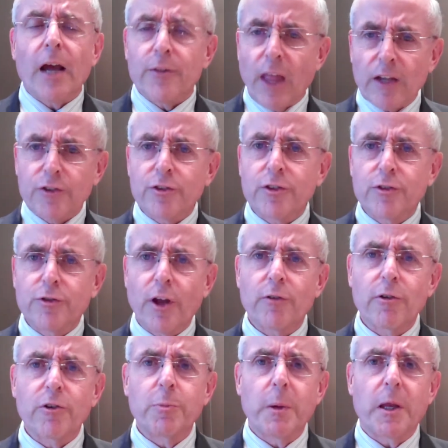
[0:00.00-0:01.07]
Yeah, that's
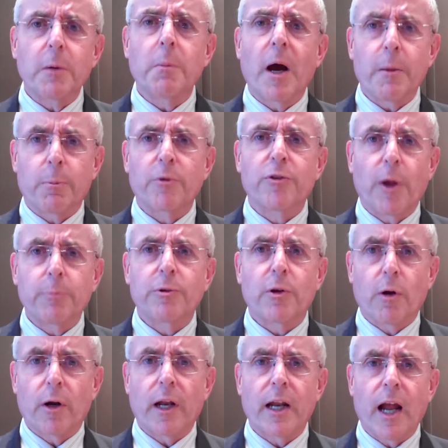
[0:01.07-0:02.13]
generally speaking my
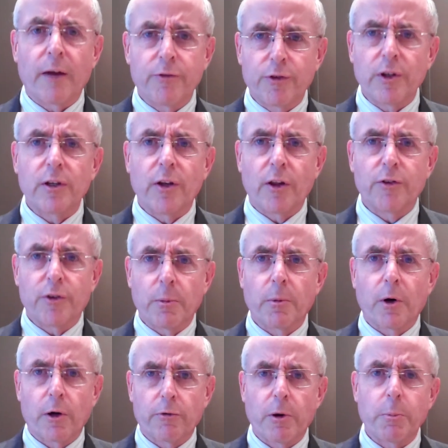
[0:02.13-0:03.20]
perception on it. And I've seen the
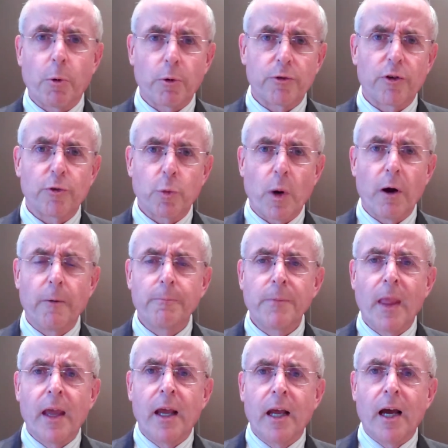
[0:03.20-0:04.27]
similar reports as well.
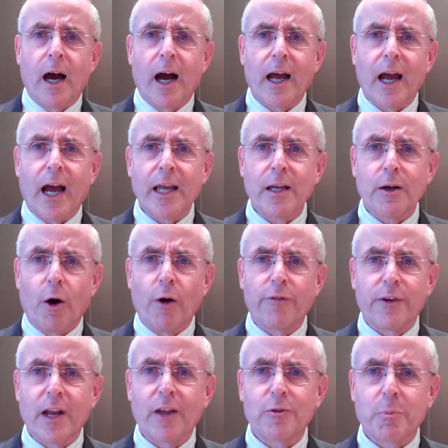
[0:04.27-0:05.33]
I
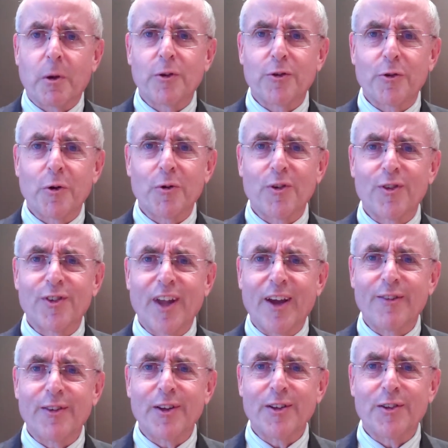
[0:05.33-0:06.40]
often ask my students,
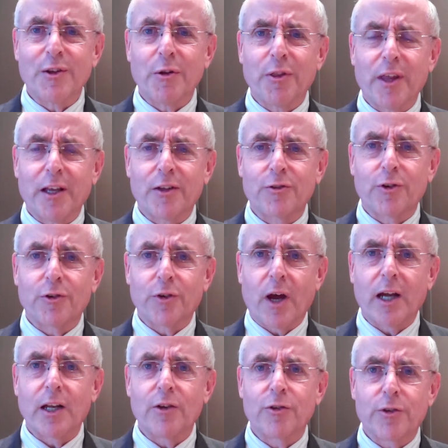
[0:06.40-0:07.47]
do you think
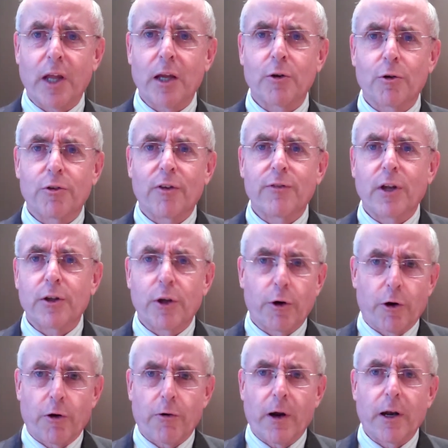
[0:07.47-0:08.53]
society's standards have
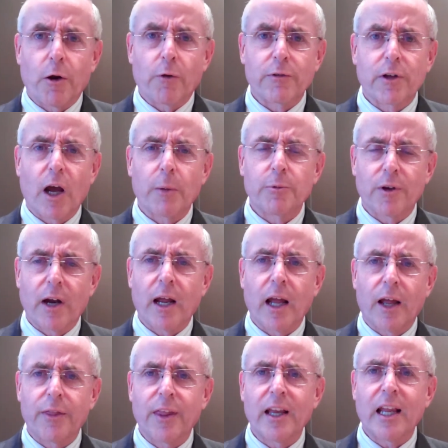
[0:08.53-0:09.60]
deteriorated over time? And
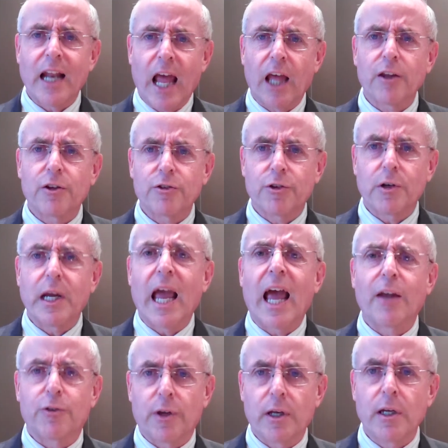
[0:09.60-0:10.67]
I think it actually
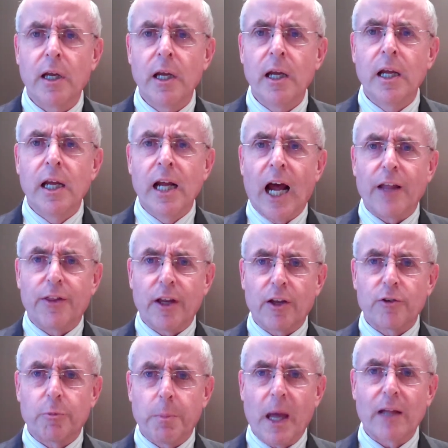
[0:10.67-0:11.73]
hasn't. I
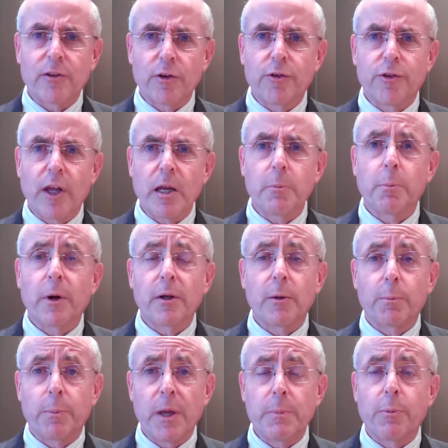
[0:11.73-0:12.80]
think it's about the same, but
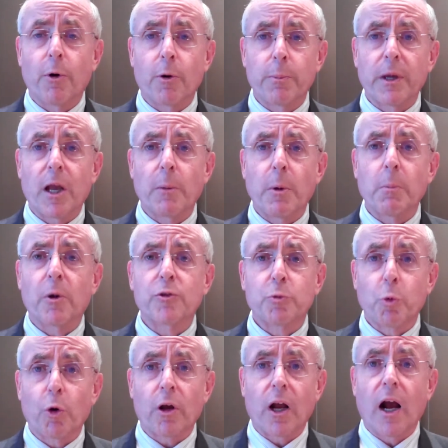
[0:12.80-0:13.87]
people are becoming
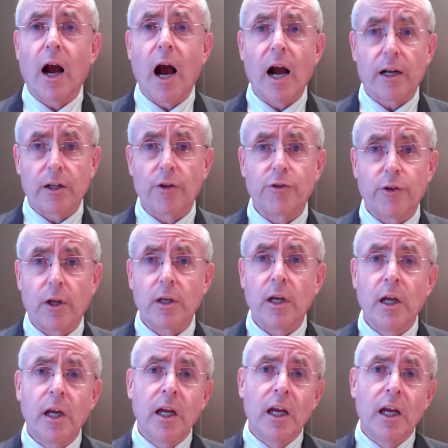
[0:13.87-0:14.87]
much more cognizant